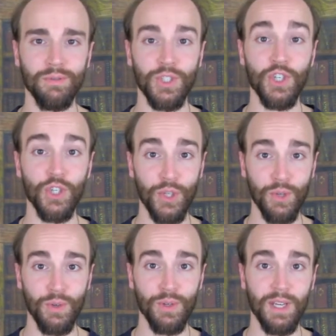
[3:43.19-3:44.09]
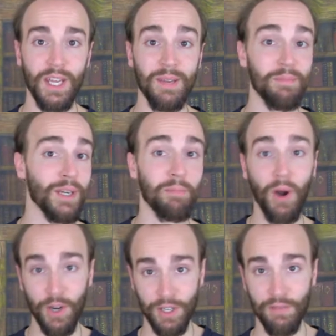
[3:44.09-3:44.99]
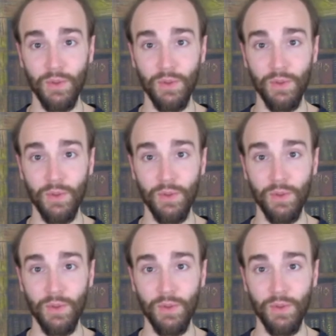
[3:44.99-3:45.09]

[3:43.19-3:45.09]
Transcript: to you and be a part of